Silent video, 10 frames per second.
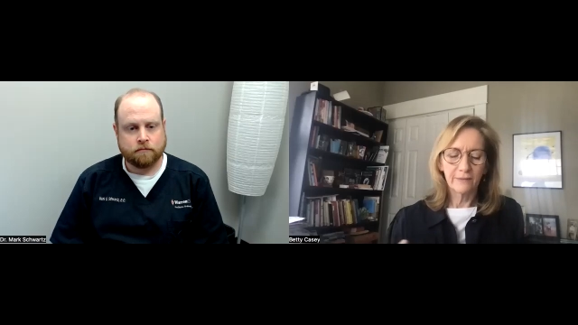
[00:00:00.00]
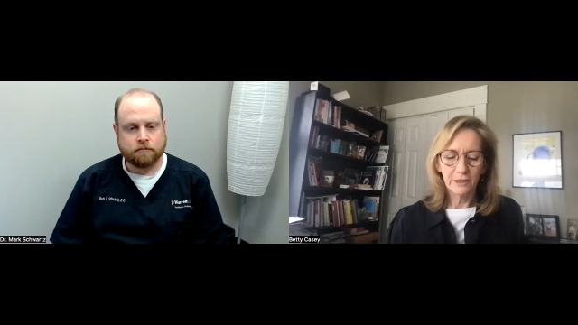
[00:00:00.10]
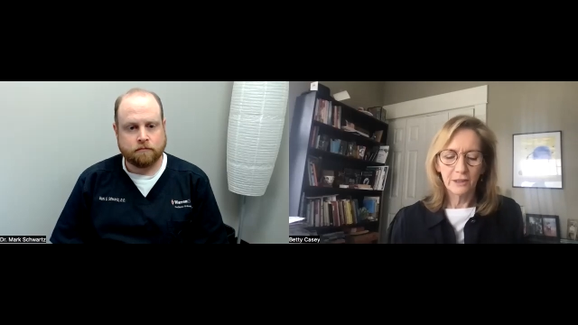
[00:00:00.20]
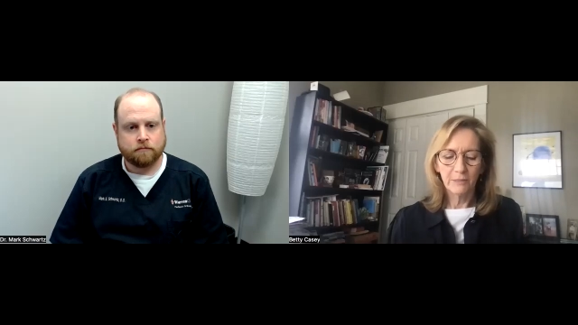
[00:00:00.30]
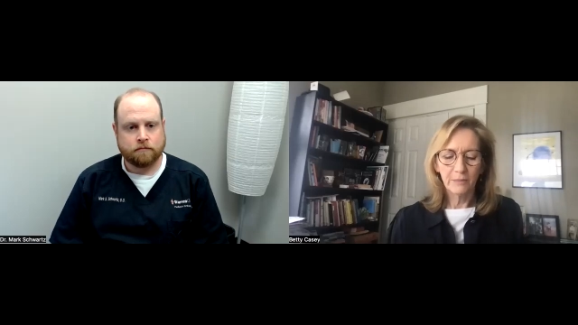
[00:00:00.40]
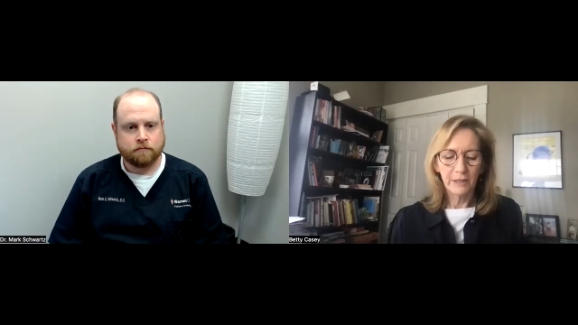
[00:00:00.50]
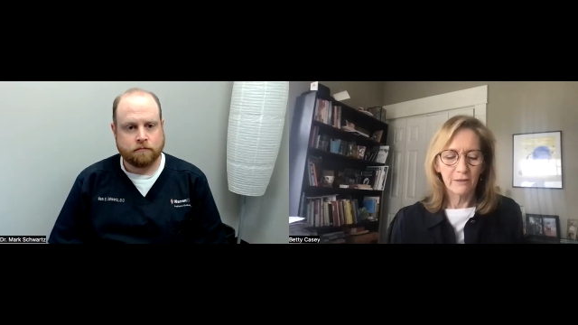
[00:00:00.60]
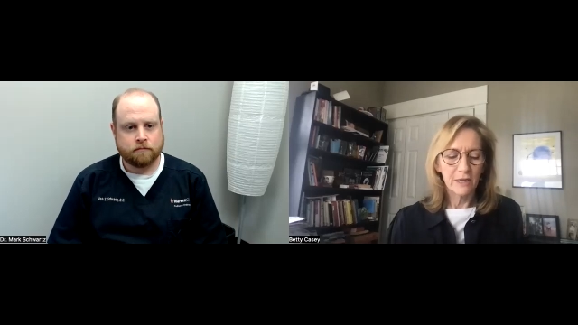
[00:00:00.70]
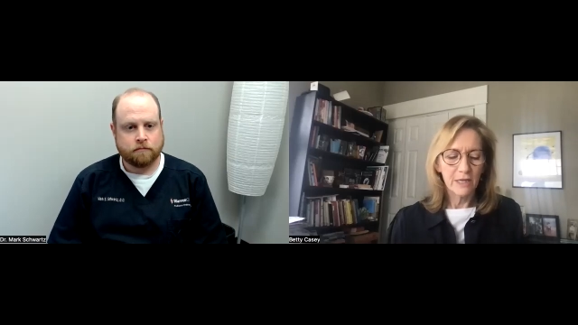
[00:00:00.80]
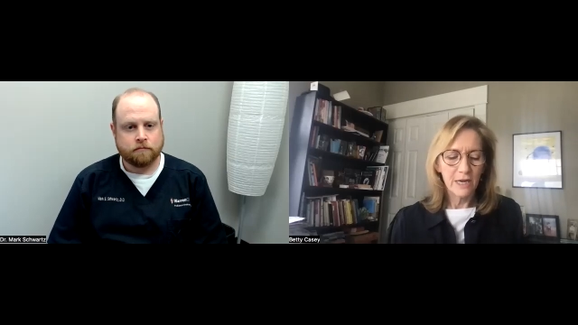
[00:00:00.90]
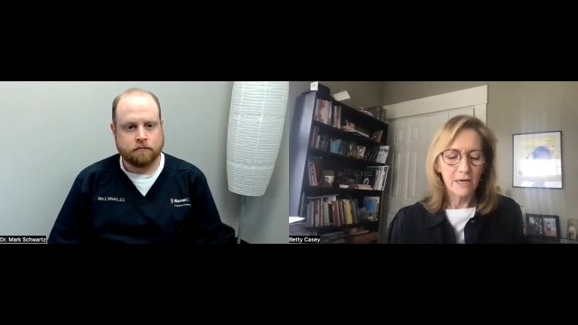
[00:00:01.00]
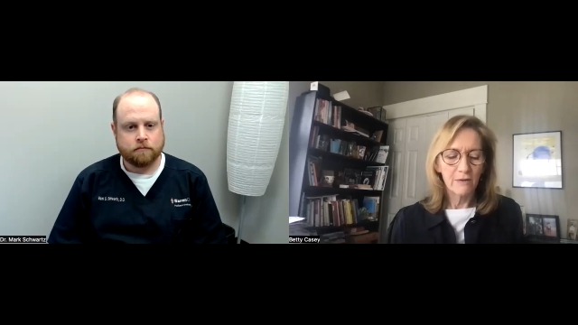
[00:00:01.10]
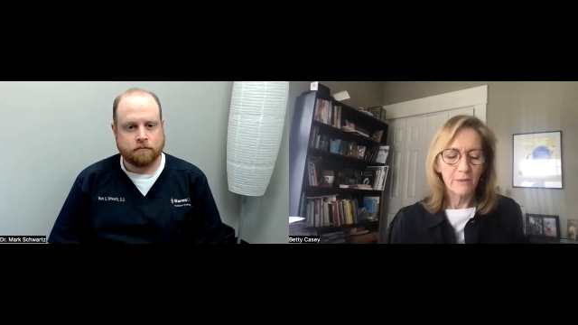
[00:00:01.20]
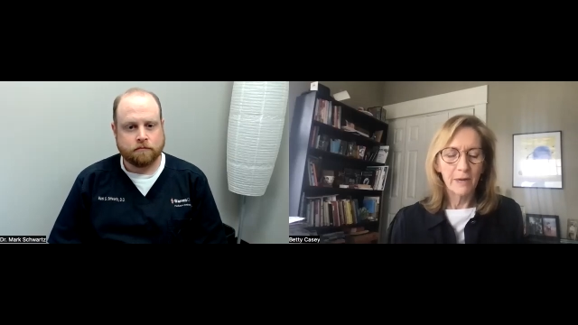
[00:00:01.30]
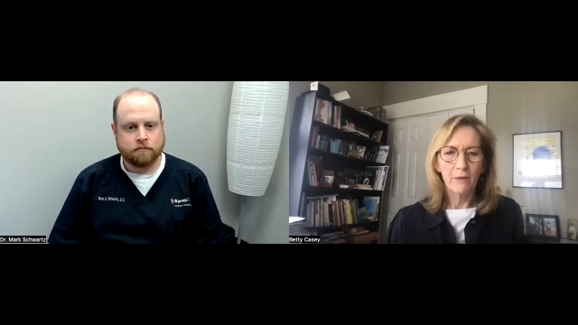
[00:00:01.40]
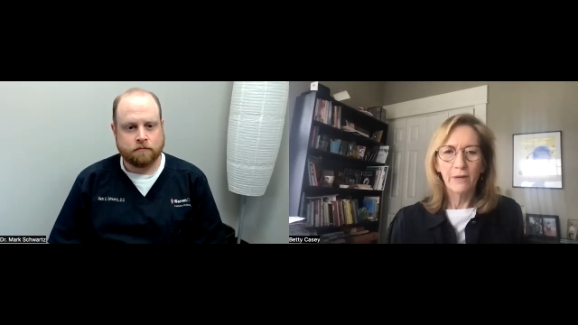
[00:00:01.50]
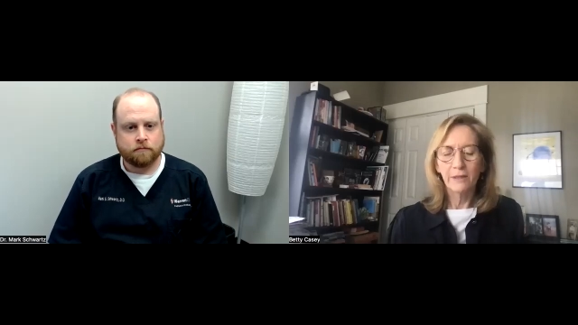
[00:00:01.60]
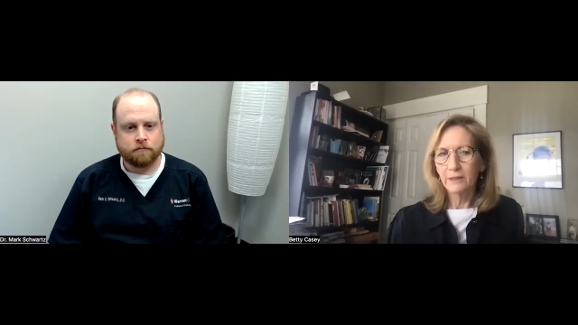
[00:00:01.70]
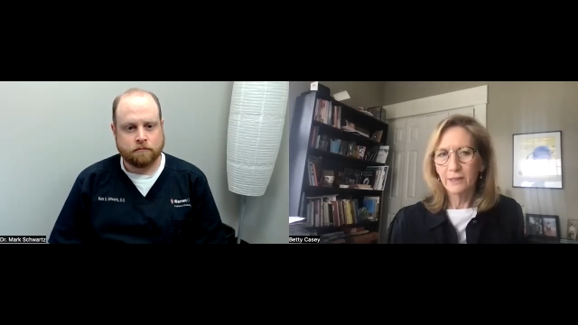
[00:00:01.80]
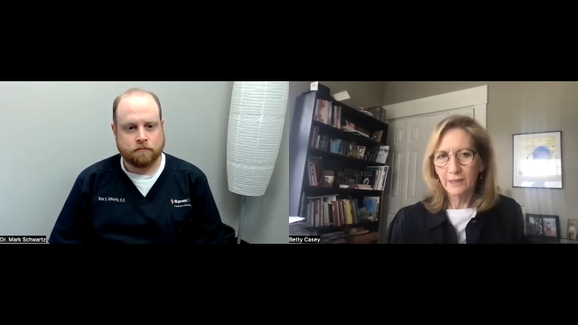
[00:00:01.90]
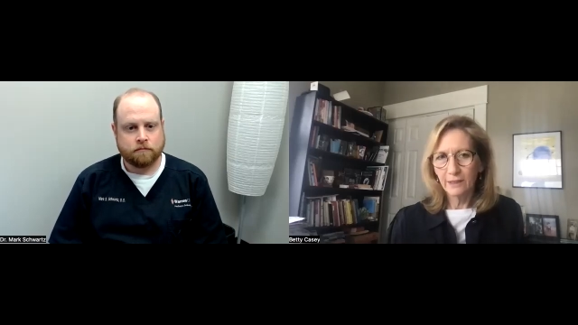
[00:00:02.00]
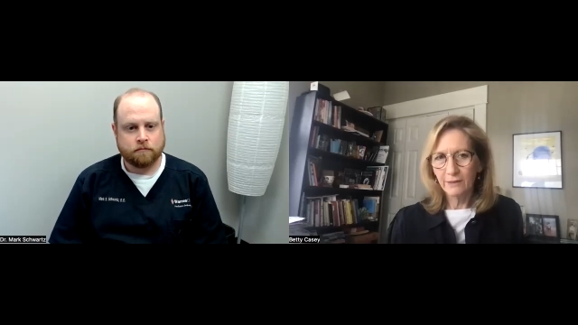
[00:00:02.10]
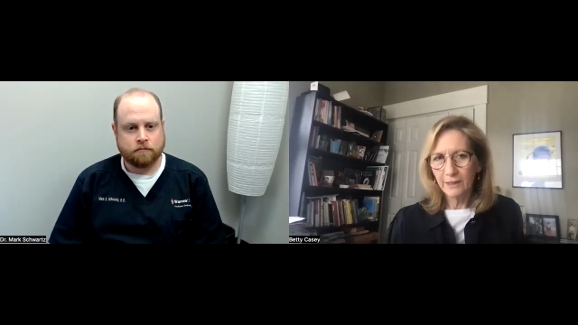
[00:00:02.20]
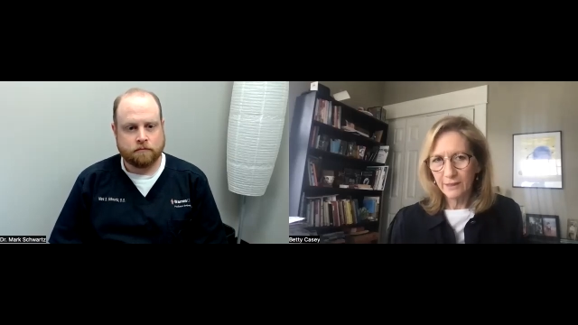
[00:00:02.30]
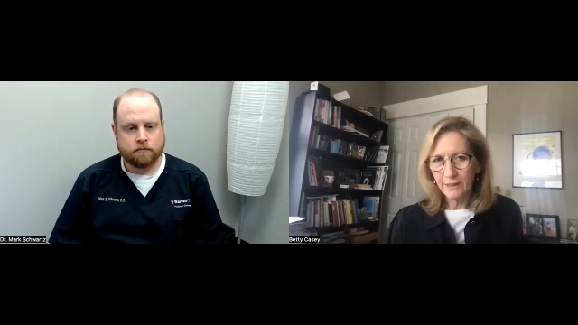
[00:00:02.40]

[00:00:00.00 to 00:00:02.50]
Speaker 1: of things should a parent know about whether it's serious